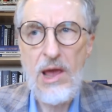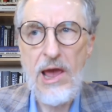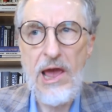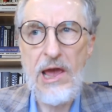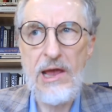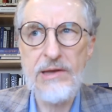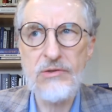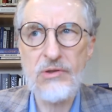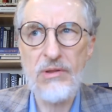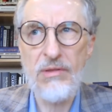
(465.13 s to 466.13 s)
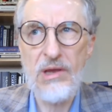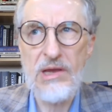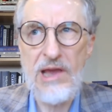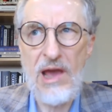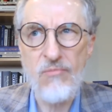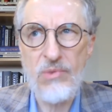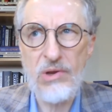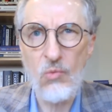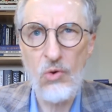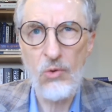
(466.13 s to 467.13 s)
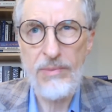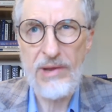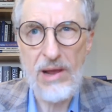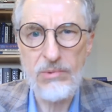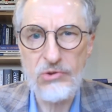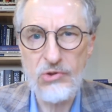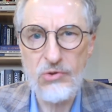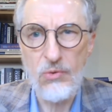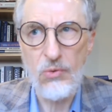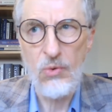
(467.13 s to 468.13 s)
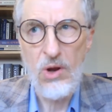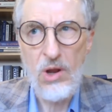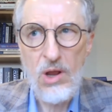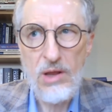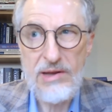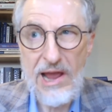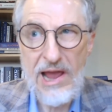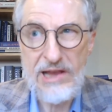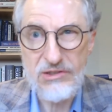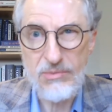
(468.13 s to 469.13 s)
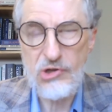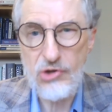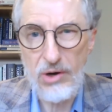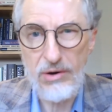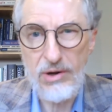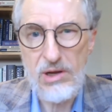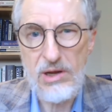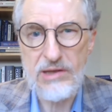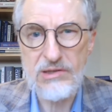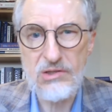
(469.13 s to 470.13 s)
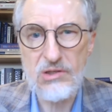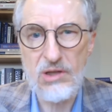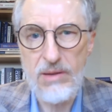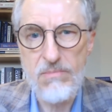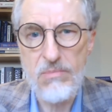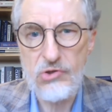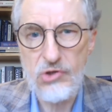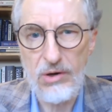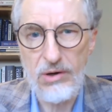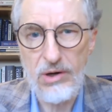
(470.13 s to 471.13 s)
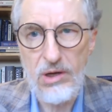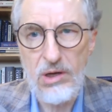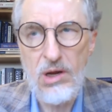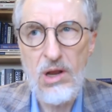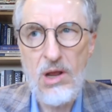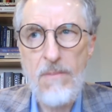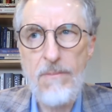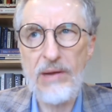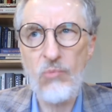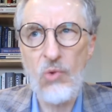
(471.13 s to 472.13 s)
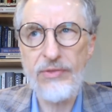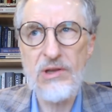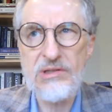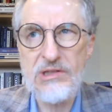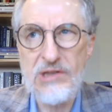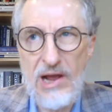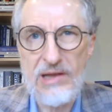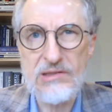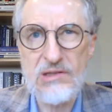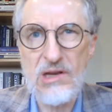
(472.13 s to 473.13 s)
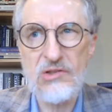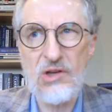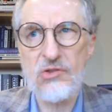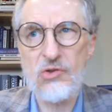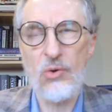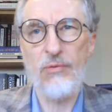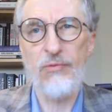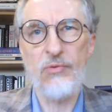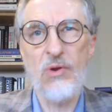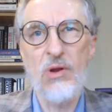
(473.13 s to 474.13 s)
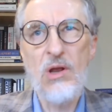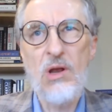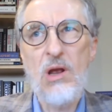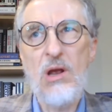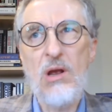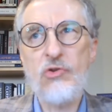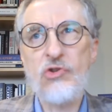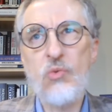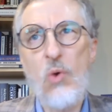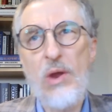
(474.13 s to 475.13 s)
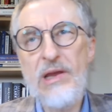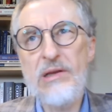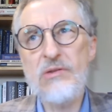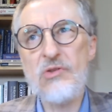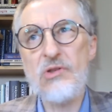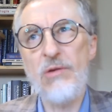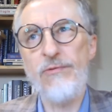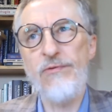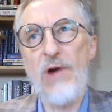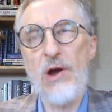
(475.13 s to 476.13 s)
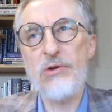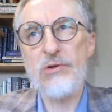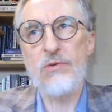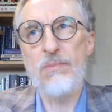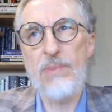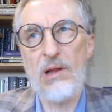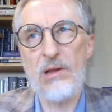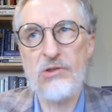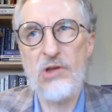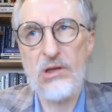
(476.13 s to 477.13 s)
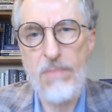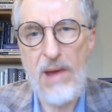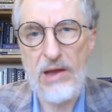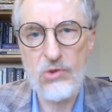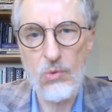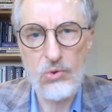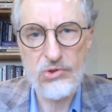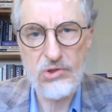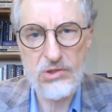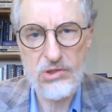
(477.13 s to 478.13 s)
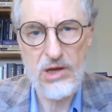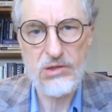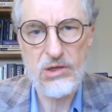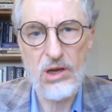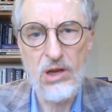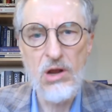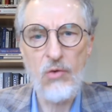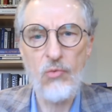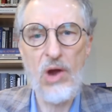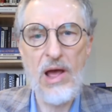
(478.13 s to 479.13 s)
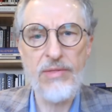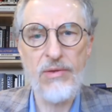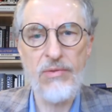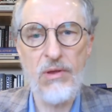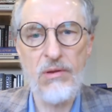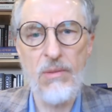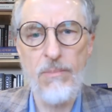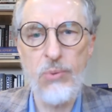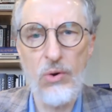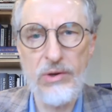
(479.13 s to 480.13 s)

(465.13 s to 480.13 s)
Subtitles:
And the government will be able to, has a majority, it has a slim majority. But what this does is it sort of swings the focus of politics back towards the centre rather than the point